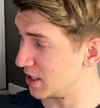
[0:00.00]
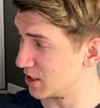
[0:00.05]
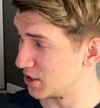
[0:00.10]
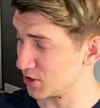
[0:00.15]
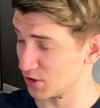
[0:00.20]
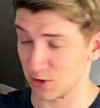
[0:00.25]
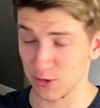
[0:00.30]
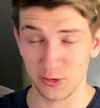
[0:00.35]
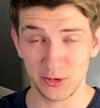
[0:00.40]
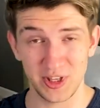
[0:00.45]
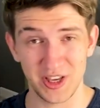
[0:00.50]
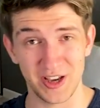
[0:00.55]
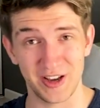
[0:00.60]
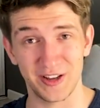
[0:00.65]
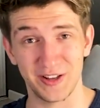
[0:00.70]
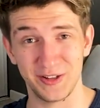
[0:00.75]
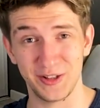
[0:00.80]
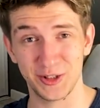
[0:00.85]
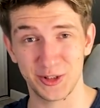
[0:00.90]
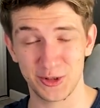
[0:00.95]
So yeah,
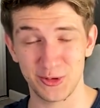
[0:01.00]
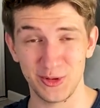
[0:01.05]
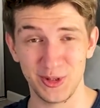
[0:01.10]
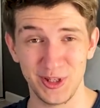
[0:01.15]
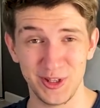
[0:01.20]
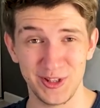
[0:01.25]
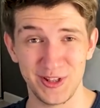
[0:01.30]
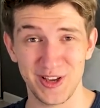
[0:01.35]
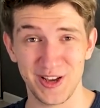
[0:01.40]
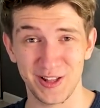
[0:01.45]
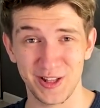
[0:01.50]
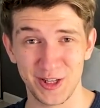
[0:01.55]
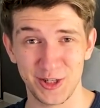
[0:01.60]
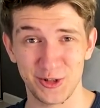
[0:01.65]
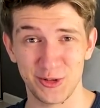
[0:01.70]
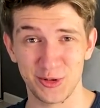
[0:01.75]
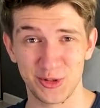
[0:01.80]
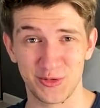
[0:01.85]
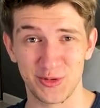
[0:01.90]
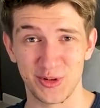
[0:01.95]
it's only Indiana
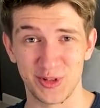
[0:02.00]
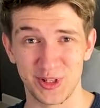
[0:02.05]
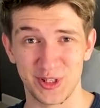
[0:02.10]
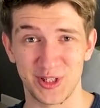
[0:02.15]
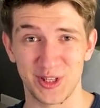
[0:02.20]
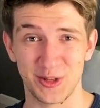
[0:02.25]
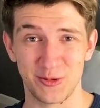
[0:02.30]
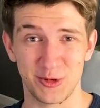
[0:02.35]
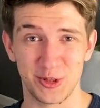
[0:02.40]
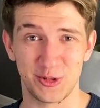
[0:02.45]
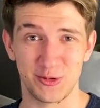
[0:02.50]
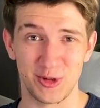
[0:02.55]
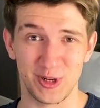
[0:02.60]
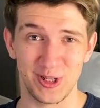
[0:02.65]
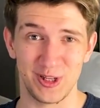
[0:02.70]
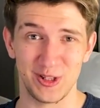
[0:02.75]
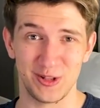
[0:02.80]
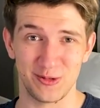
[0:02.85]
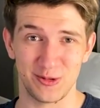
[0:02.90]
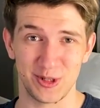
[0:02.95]
Jones for this thing which
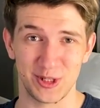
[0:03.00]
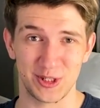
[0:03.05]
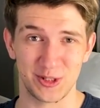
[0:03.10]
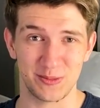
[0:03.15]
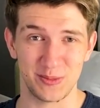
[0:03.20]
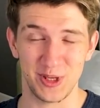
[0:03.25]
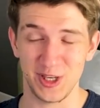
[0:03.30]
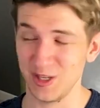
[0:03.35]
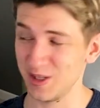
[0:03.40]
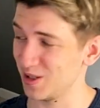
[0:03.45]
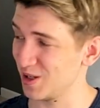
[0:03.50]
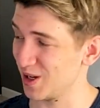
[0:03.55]
really interests me,